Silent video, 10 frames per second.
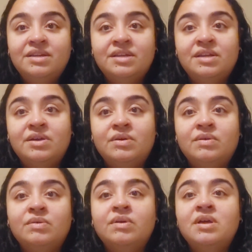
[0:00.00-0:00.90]
you
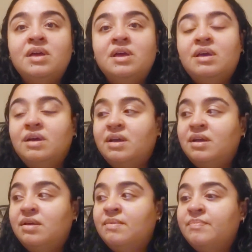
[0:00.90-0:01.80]
know,
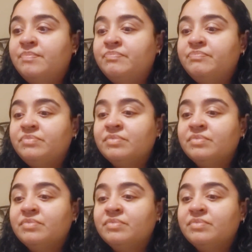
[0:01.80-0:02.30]
um,